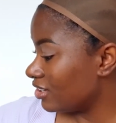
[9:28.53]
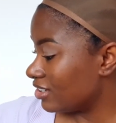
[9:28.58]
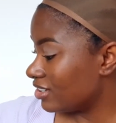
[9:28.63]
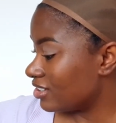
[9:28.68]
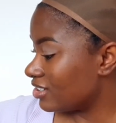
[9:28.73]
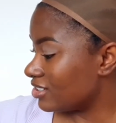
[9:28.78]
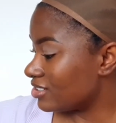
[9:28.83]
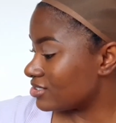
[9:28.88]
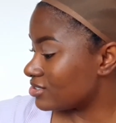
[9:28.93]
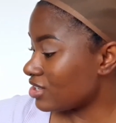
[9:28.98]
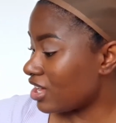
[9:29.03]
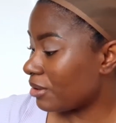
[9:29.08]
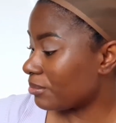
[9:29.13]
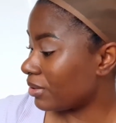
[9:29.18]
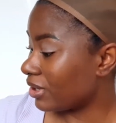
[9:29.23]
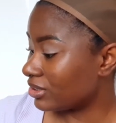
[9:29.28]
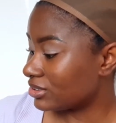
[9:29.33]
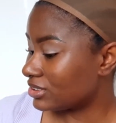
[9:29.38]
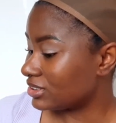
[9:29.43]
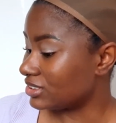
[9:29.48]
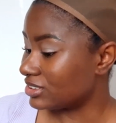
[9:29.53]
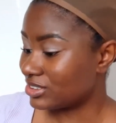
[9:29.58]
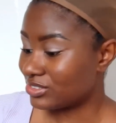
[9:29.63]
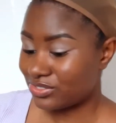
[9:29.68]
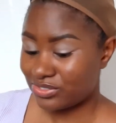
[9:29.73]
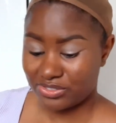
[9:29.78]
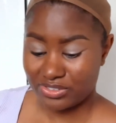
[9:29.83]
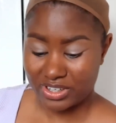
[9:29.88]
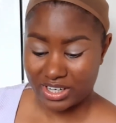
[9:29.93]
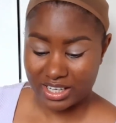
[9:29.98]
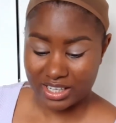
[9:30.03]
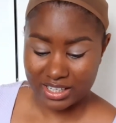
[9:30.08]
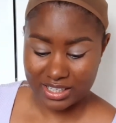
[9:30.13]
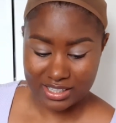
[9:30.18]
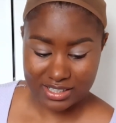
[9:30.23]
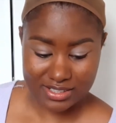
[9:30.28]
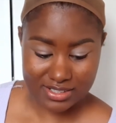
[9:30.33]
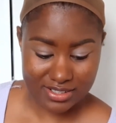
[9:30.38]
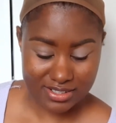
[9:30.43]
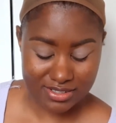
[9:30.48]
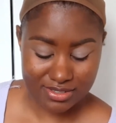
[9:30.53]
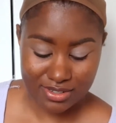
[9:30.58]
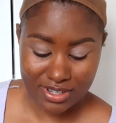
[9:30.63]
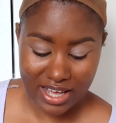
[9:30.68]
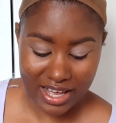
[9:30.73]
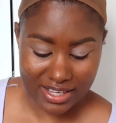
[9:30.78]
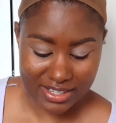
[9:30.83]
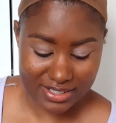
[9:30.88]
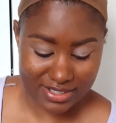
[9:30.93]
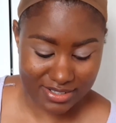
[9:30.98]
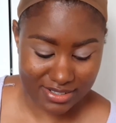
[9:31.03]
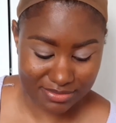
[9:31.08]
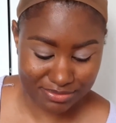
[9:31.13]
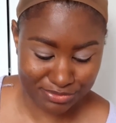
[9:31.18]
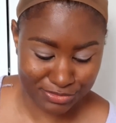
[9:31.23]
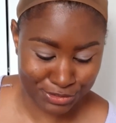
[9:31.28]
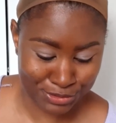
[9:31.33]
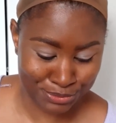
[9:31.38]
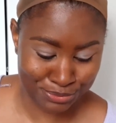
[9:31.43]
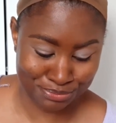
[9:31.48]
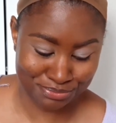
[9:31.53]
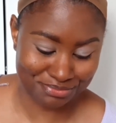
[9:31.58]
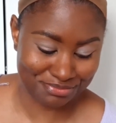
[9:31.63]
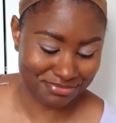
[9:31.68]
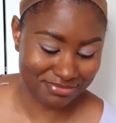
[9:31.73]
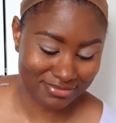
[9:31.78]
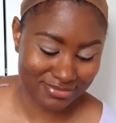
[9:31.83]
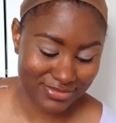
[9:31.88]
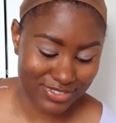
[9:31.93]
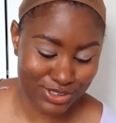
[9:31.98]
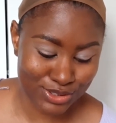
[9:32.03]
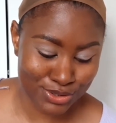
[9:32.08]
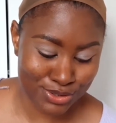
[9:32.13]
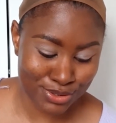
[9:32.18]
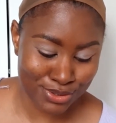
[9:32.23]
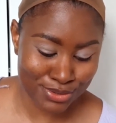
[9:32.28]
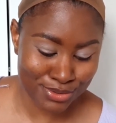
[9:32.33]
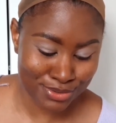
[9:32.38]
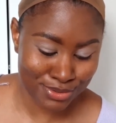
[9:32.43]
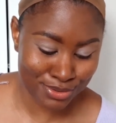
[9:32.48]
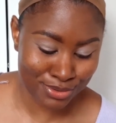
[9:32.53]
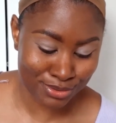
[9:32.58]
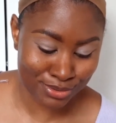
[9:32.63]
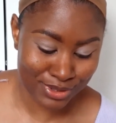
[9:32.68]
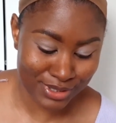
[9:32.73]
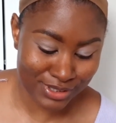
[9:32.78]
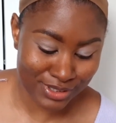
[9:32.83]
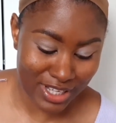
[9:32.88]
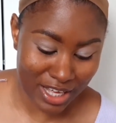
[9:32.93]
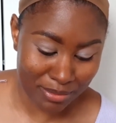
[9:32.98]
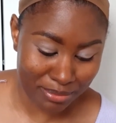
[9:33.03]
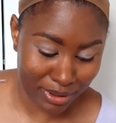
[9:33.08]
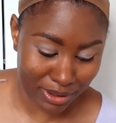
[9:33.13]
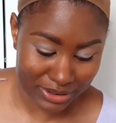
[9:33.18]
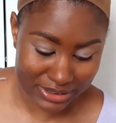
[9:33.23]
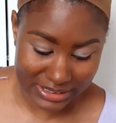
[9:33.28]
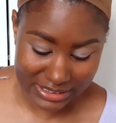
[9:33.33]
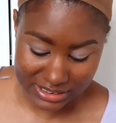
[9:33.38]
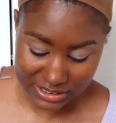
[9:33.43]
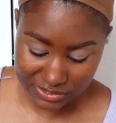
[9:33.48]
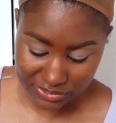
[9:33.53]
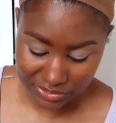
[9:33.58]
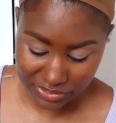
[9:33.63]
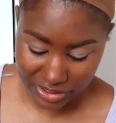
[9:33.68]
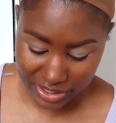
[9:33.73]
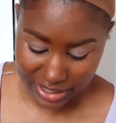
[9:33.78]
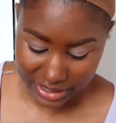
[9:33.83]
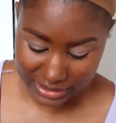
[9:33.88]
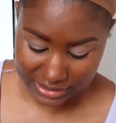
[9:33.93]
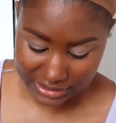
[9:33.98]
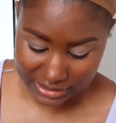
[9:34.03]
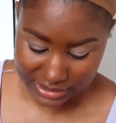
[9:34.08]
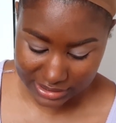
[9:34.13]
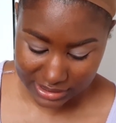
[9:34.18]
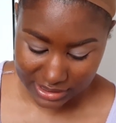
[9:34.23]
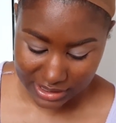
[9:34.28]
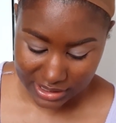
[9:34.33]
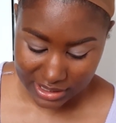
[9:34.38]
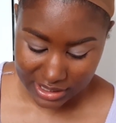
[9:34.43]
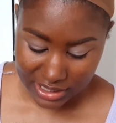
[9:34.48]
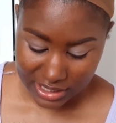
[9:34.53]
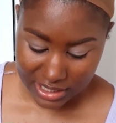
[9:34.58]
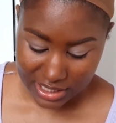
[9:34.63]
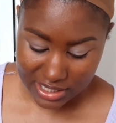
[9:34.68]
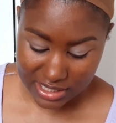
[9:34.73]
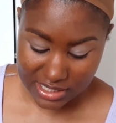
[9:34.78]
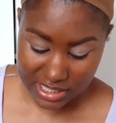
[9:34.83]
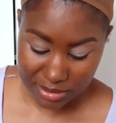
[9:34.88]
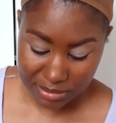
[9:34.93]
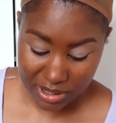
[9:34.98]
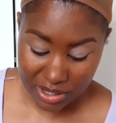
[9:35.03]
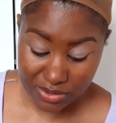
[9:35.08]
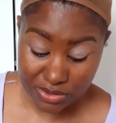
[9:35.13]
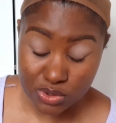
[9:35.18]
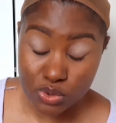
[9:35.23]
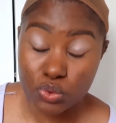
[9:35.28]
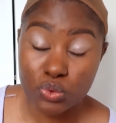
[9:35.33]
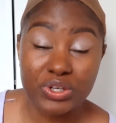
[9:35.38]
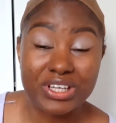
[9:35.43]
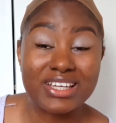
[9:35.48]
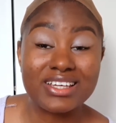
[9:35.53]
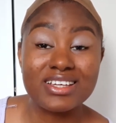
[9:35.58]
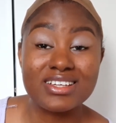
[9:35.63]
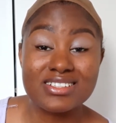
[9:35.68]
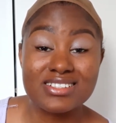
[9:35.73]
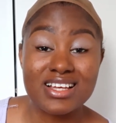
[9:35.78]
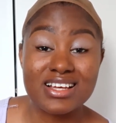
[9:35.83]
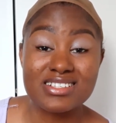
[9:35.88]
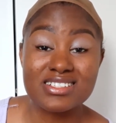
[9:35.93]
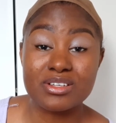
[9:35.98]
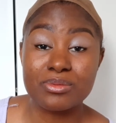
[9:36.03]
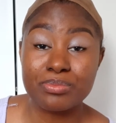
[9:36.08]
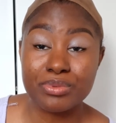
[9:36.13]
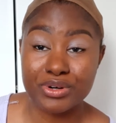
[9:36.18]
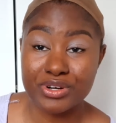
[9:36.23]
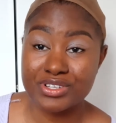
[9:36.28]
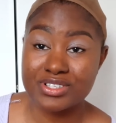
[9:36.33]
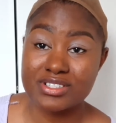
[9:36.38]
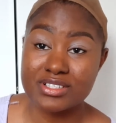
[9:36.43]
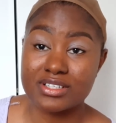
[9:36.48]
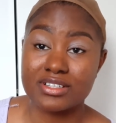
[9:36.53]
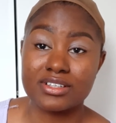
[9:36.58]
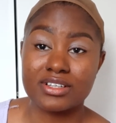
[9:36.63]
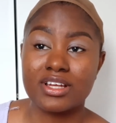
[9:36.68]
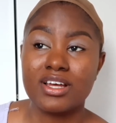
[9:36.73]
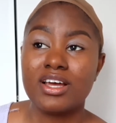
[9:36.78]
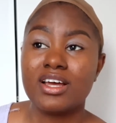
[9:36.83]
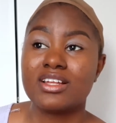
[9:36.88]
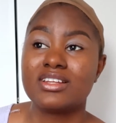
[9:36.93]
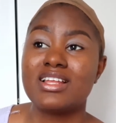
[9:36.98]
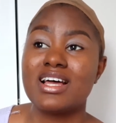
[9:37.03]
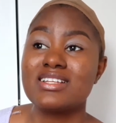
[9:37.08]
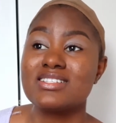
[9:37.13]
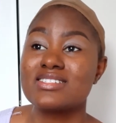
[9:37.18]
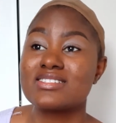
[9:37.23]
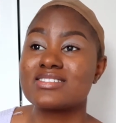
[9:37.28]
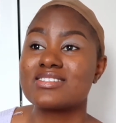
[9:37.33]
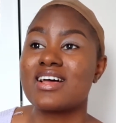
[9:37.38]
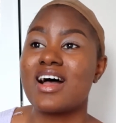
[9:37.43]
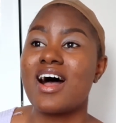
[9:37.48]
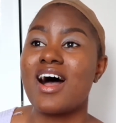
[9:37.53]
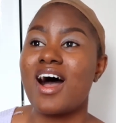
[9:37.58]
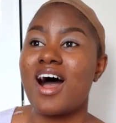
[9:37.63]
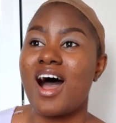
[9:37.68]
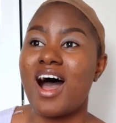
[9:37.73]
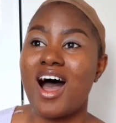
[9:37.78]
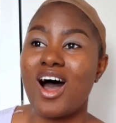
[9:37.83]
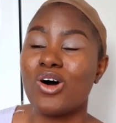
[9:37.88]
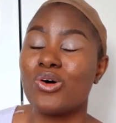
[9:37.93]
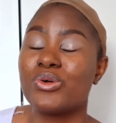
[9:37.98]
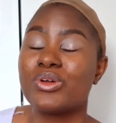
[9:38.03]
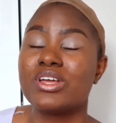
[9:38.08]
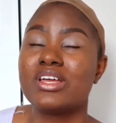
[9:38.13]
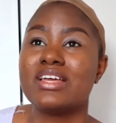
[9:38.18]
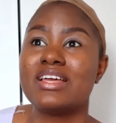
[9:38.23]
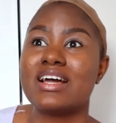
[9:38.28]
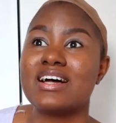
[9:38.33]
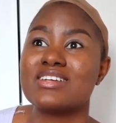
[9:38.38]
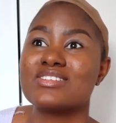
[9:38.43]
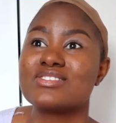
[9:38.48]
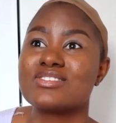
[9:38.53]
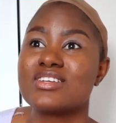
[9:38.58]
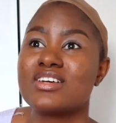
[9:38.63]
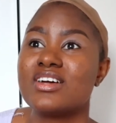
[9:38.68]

It's not about his friends. You guys, you don't know. It's not about his friends. It's about who he is as a person. That is how he has